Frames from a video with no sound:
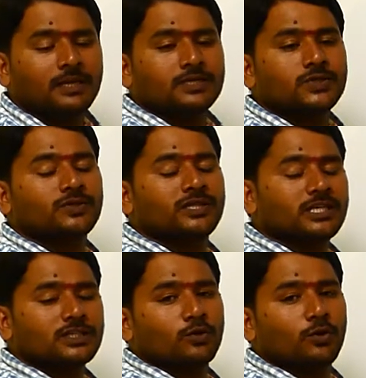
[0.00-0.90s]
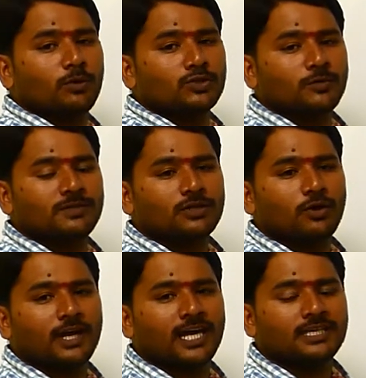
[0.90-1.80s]
So this chromosome is
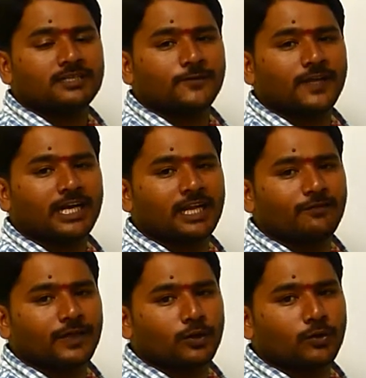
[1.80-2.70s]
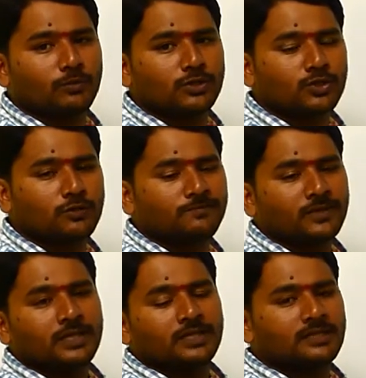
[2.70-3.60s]
called as Philadelphia chromosome.
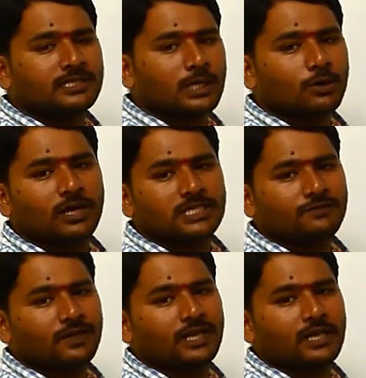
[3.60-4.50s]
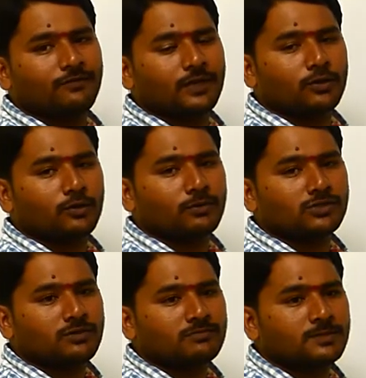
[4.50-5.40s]
These are called as Philadelphia
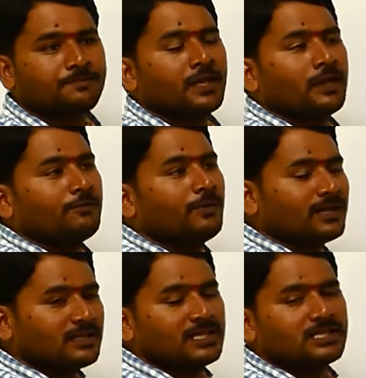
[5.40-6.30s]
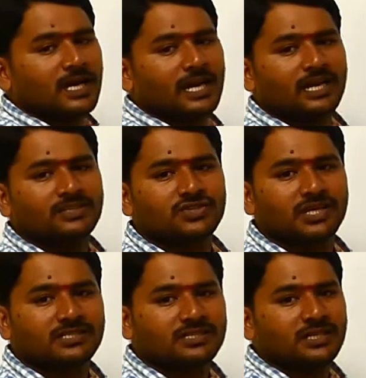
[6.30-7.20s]
chromosomes. When these are
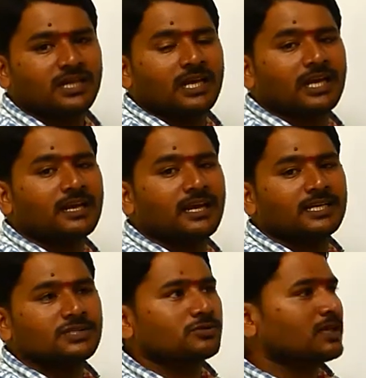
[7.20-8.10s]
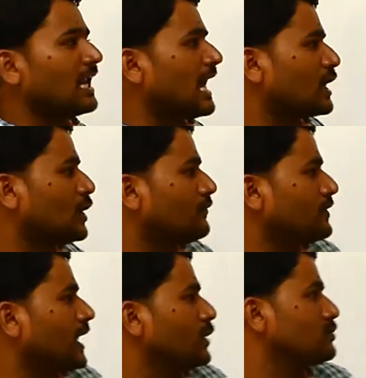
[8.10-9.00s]
exchanged, it leads to the lack of
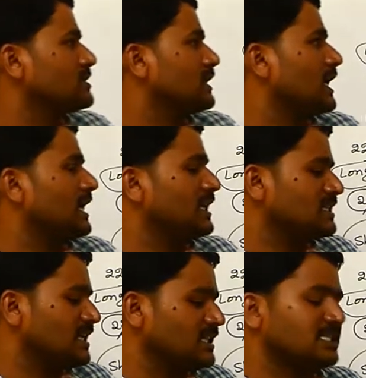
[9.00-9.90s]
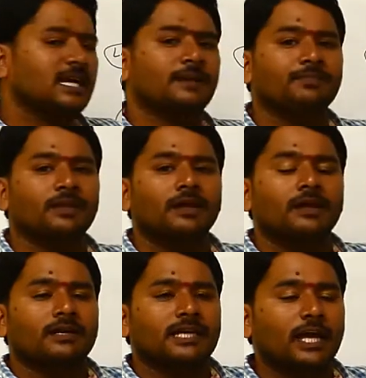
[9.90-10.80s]
tyrosine kinase enzyme.
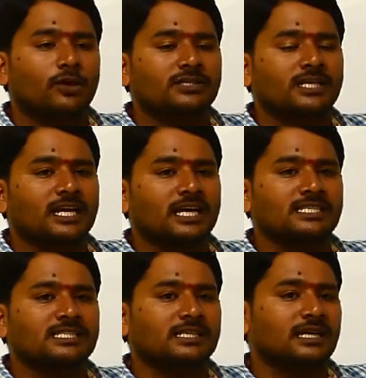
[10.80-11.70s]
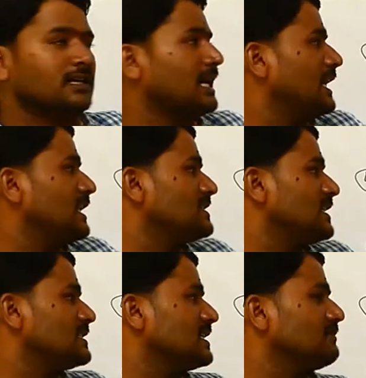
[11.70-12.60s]
Tyrosine uh, kinase
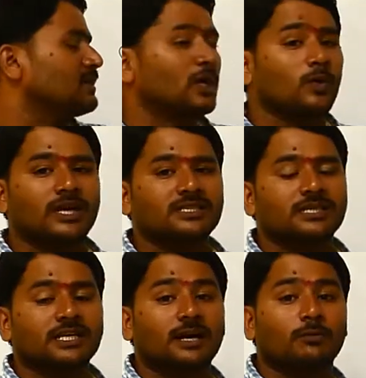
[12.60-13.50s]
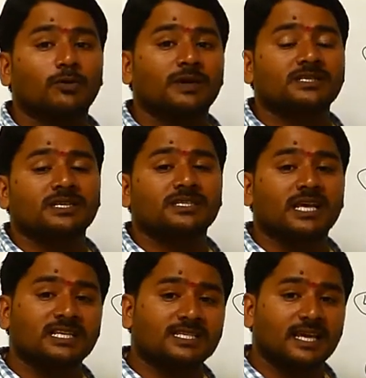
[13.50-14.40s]
enzyme regulates the WBC
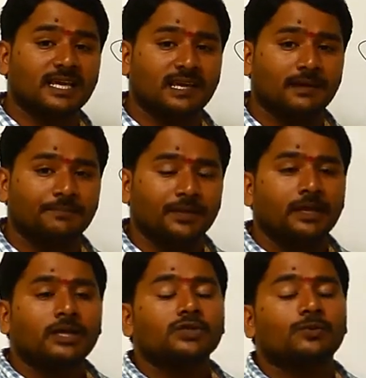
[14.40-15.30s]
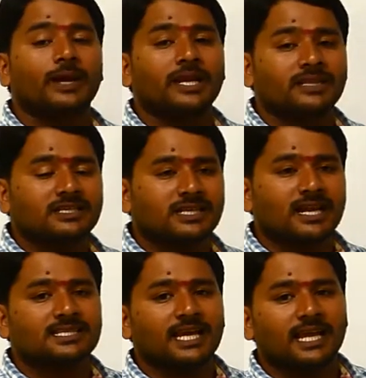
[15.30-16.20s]
cell cycle. So when the cell
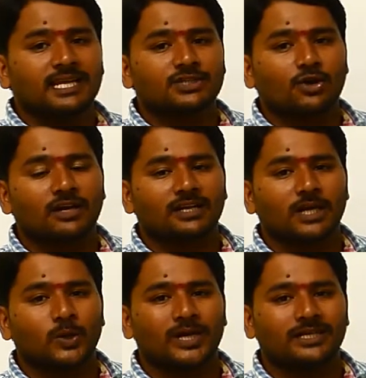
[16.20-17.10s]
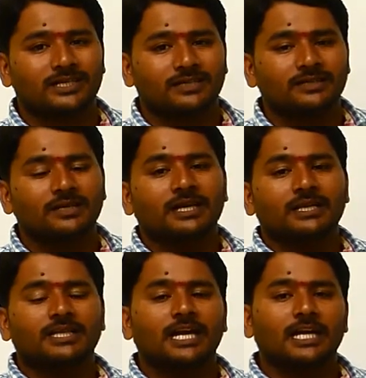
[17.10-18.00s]
cycle is not regulated,
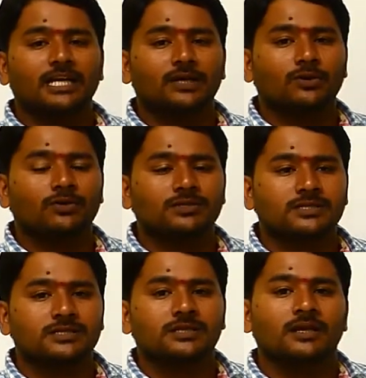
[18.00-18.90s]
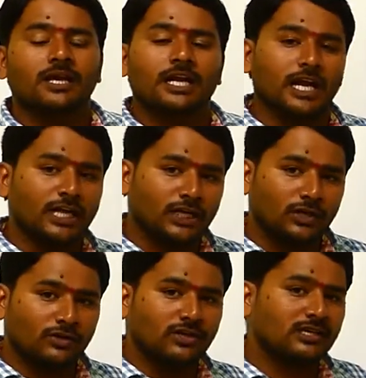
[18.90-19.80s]
they undergoes
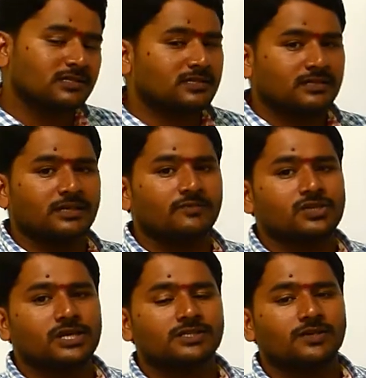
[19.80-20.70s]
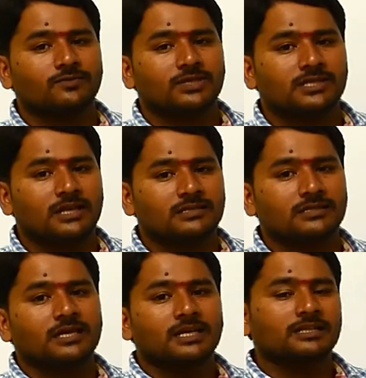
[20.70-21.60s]
continuous divisions of the cells
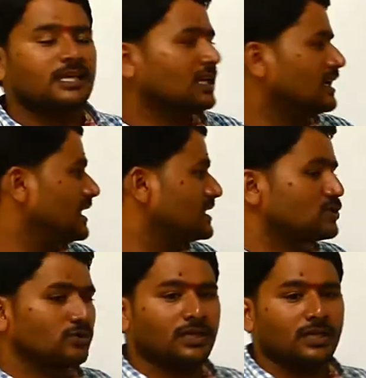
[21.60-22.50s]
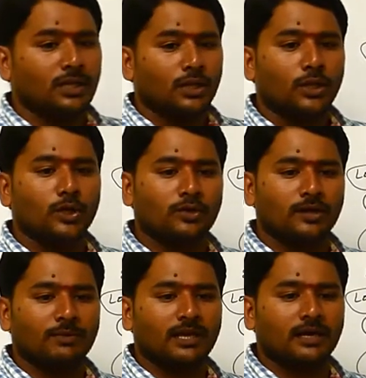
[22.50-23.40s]
then it leads to the
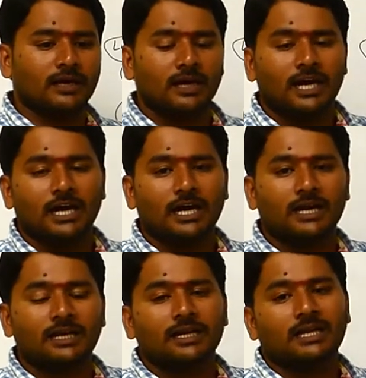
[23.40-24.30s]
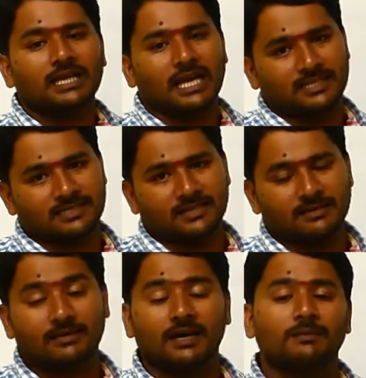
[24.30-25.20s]
leukemia or
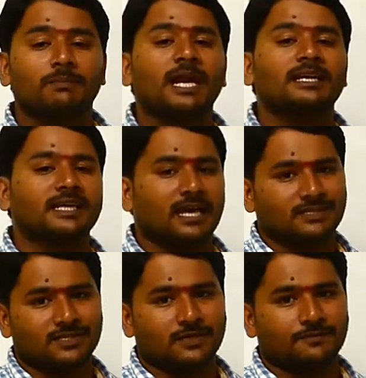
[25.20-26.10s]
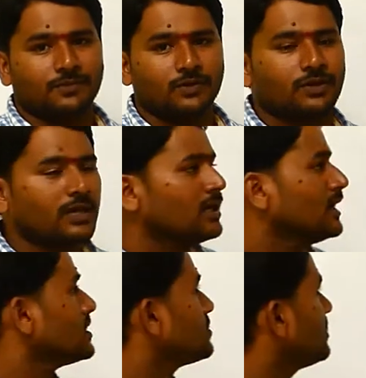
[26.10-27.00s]
cancer or blood cancer okay
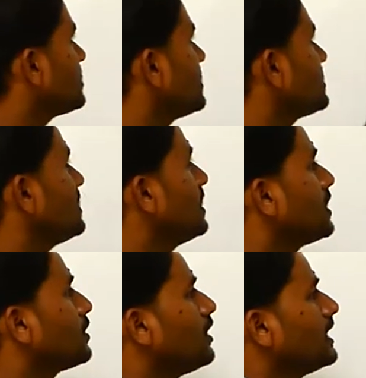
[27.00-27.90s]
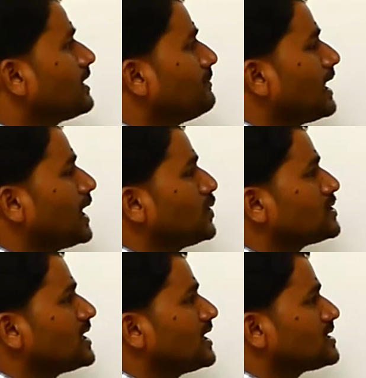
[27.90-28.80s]
so this is chronic
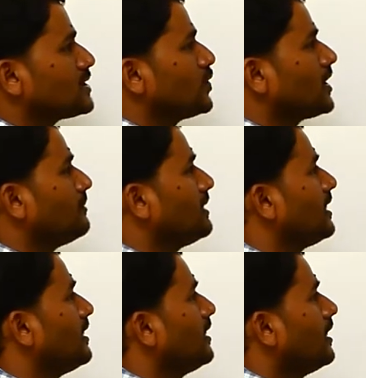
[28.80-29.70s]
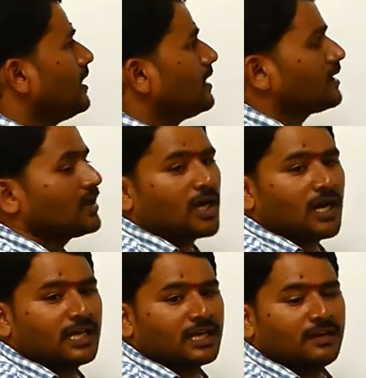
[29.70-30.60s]
myelogenous leukemia or
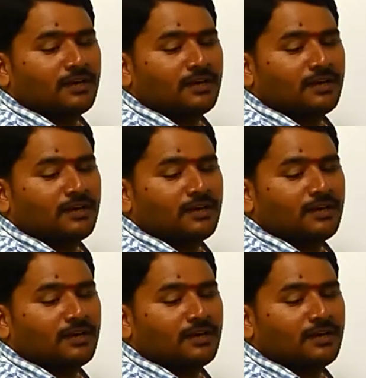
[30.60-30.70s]
chronic